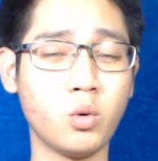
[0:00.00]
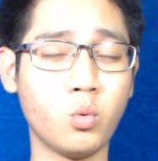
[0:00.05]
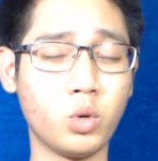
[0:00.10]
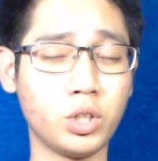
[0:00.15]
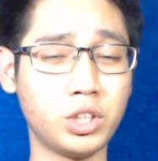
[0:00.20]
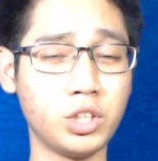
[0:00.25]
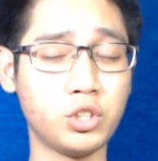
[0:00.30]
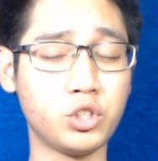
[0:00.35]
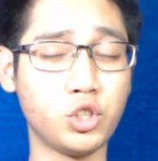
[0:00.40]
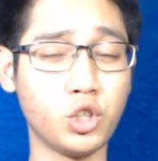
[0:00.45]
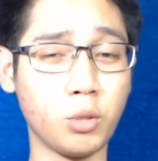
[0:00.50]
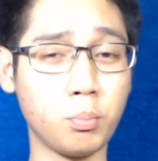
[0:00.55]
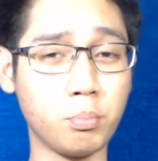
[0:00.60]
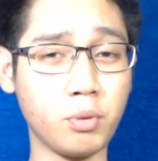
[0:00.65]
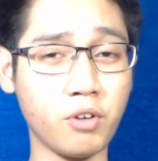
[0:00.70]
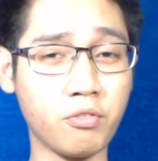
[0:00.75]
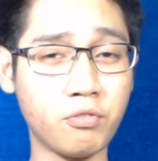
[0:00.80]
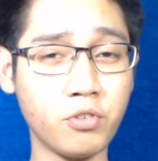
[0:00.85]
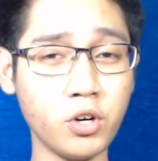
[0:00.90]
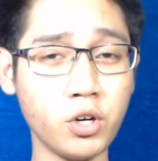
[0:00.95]
What is your
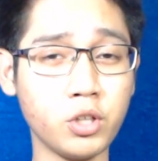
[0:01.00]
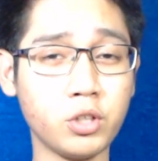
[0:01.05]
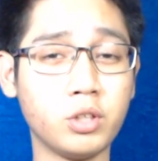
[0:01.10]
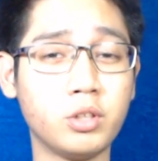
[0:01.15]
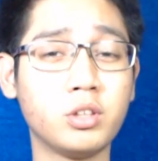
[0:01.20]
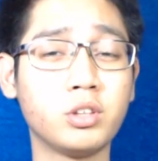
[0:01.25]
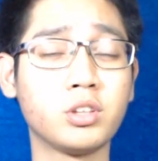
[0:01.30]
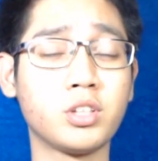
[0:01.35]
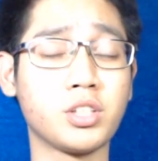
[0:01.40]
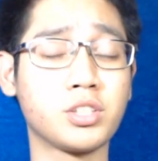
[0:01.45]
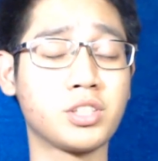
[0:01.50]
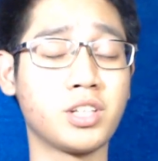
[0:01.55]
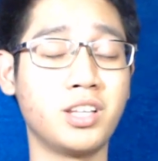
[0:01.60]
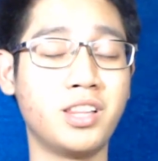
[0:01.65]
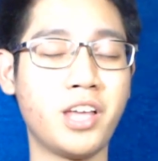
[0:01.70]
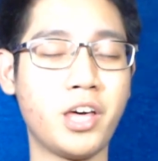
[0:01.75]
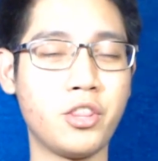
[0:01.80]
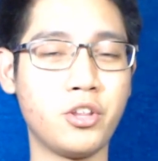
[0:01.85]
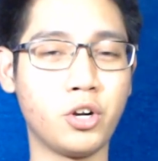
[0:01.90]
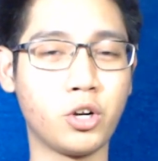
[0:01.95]
preferred
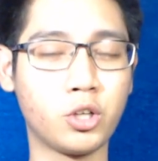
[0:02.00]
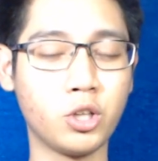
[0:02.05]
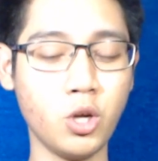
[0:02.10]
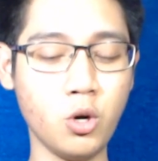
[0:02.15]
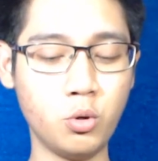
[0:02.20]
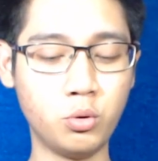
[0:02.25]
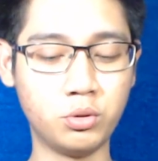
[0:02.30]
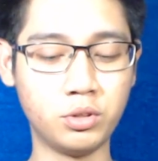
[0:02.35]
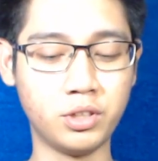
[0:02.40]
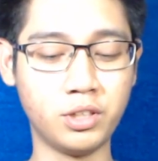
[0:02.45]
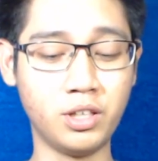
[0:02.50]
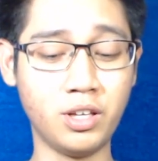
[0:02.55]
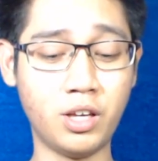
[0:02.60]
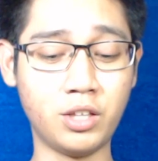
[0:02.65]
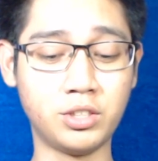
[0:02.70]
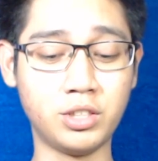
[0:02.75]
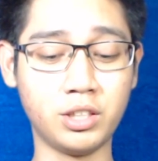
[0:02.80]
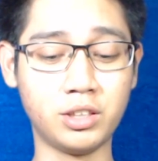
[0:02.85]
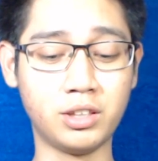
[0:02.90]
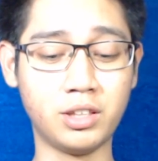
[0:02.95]
Tuscan Leather clone?
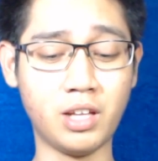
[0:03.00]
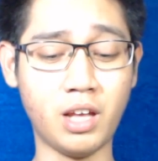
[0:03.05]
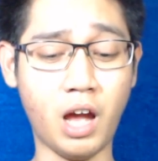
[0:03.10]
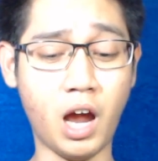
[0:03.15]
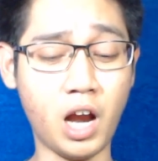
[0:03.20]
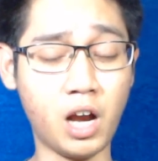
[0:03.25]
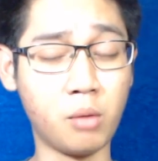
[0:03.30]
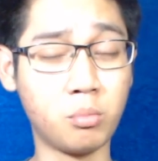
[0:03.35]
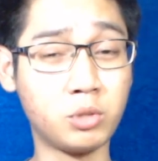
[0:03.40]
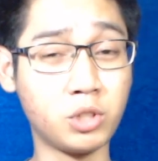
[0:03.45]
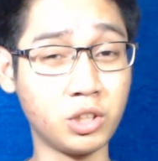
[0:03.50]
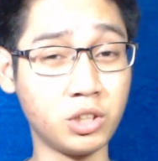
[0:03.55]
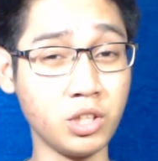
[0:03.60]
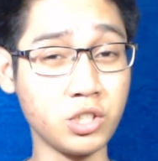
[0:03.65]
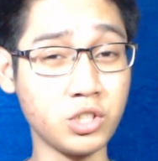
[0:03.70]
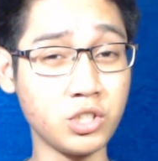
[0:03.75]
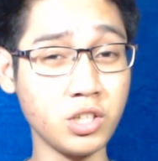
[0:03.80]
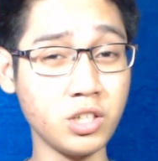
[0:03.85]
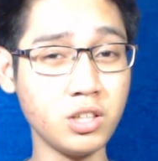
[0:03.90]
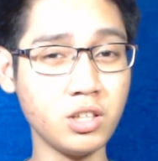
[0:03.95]
Is it Arab
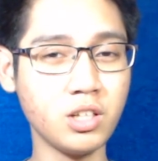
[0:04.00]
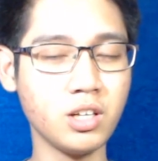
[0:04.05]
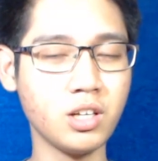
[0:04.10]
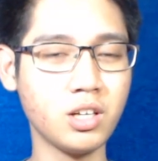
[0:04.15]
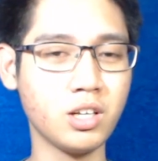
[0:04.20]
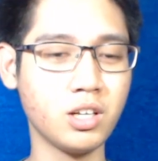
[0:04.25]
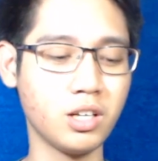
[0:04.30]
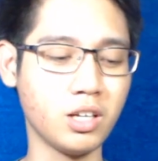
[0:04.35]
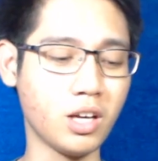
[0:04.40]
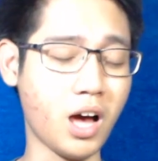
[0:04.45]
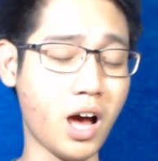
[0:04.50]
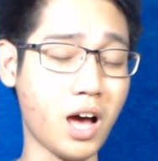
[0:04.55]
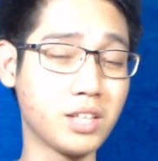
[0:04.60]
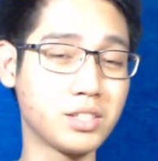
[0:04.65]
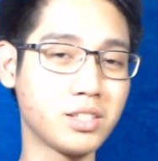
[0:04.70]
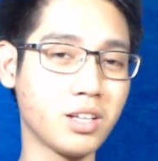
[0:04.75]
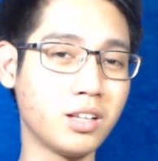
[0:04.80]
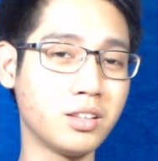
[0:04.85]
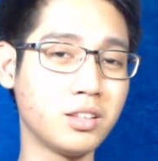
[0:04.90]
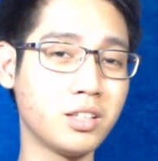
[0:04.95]
Tradition,
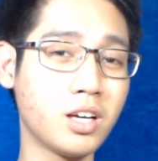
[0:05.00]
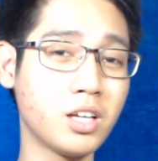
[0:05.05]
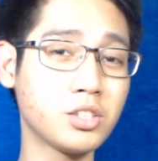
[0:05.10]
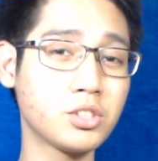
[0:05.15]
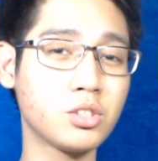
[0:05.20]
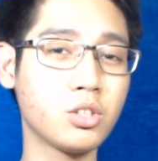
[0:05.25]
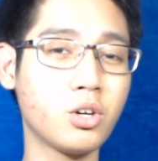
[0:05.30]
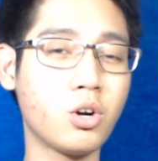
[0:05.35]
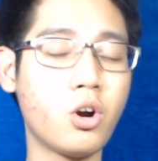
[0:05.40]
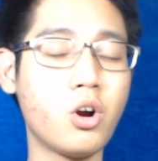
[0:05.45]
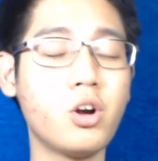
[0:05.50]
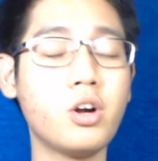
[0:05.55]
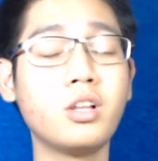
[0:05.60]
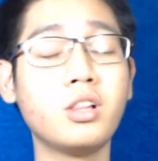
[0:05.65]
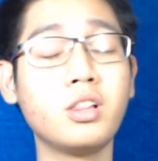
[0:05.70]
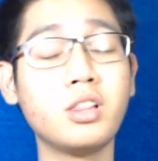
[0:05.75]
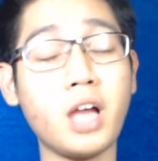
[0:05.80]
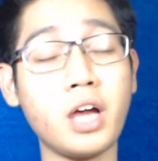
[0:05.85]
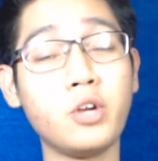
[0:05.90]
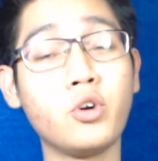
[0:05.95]
As Al Nas, or
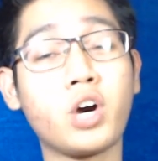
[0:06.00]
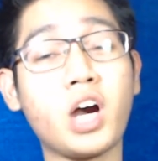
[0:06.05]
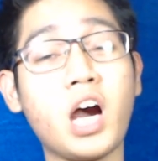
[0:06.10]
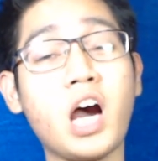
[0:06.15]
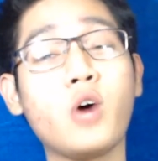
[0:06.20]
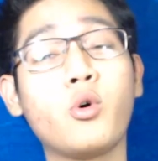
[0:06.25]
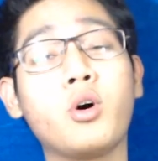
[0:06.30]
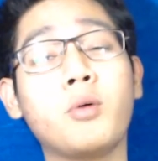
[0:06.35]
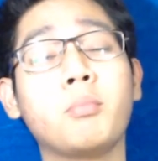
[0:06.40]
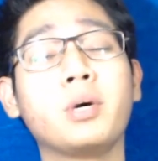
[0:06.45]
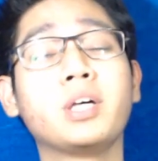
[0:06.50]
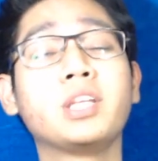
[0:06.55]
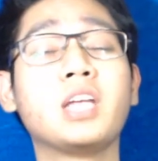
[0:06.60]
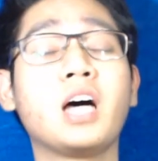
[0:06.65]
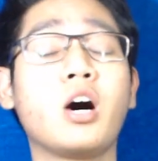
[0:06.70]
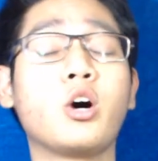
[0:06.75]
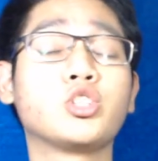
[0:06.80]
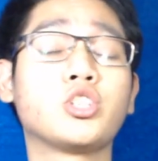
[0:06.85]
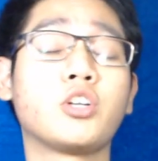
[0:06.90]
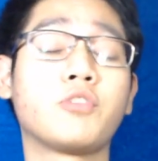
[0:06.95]
Layukawam by the
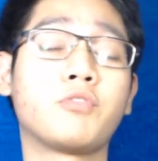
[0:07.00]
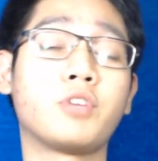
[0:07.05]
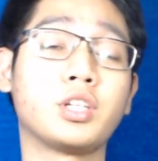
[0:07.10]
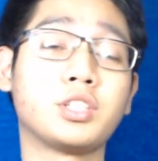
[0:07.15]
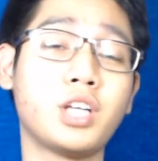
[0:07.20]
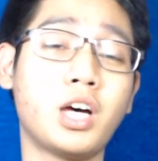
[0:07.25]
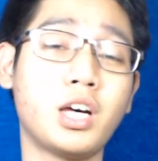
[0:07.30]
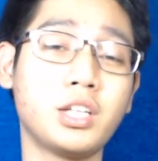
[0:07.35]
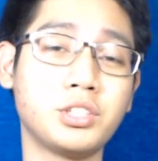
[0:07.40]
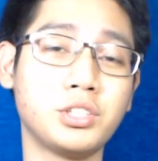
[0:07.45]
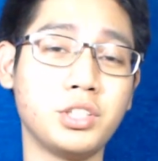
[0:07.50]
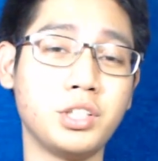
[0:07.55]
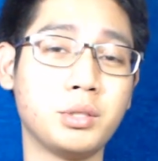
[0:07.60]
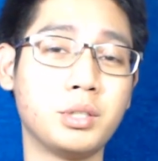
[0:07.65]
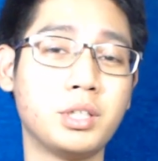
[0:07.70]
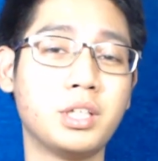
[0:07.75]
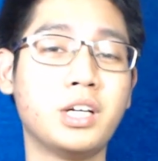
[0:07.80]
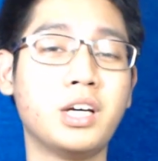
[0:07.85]
House of Rasasi?